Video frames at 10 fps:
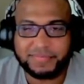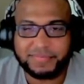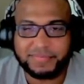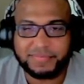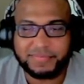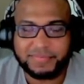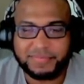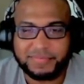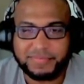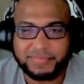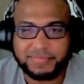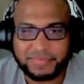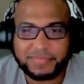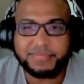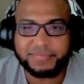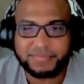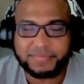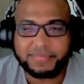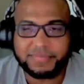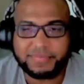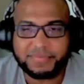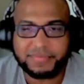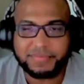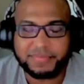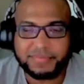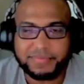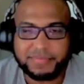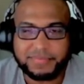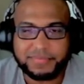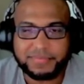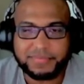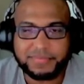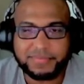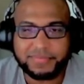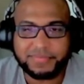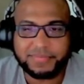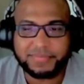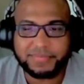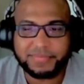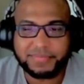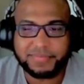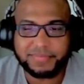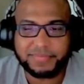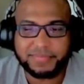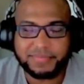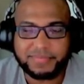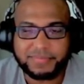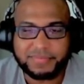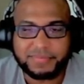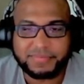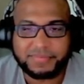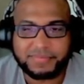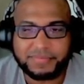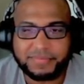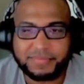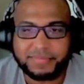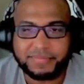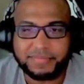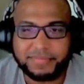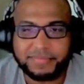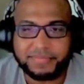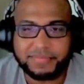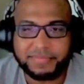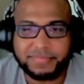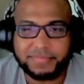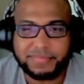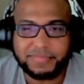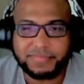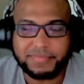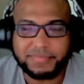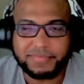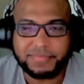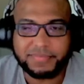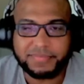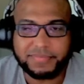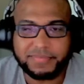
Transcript: The person shown says nothing.